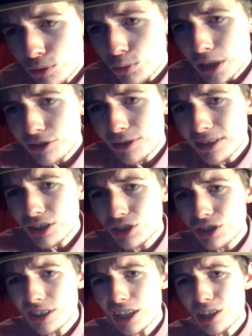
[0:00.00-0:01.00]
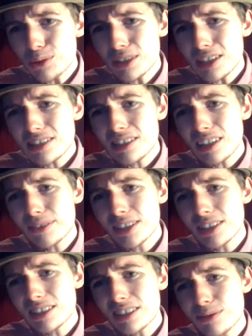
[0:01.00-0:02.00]
way to end the show.
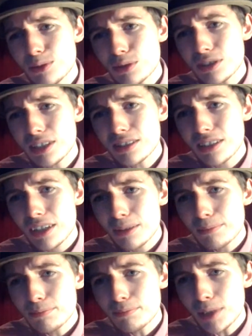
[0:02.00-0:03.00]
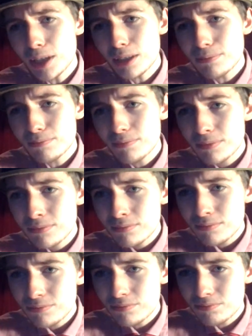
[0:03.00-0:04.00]
Nest1194 says, my
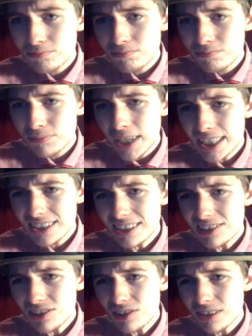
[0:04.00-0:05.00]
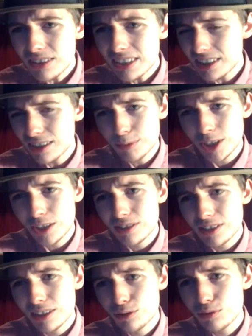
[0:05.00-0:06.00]
paternal, I can't pronounce
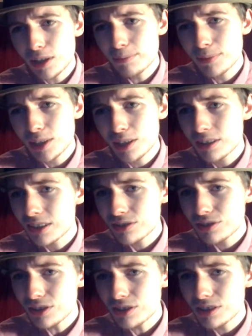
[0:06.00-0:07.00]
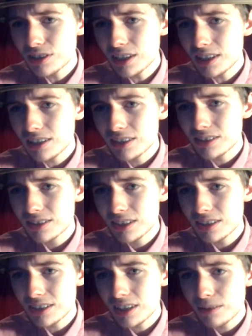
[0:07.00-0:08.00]
that, grandma just died last
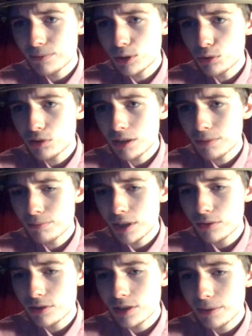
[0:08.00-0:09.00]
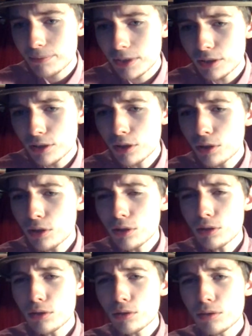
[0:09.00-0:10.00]
night. I have no grandparents left.
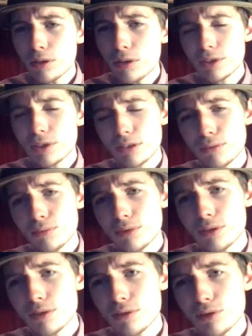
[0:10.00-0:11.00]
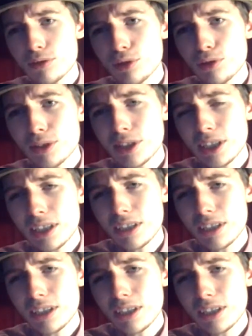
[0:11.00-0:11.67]
Oh, I'm so sorry,